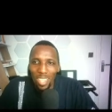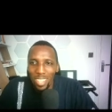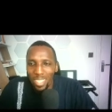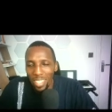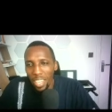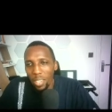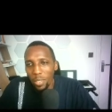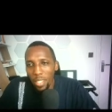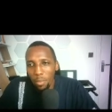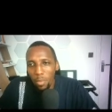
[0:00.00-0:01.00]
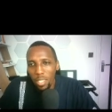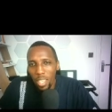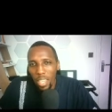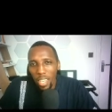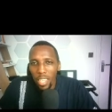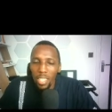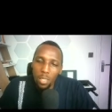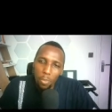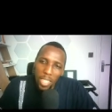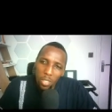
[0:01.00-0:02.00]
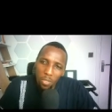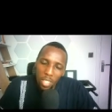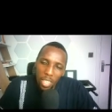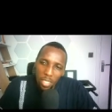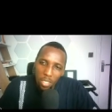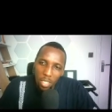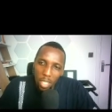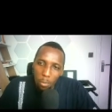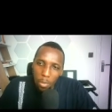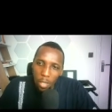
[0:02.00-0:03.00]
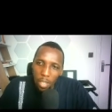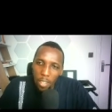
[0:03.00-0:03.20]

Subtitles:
are the learning outcomes. As part of the next step,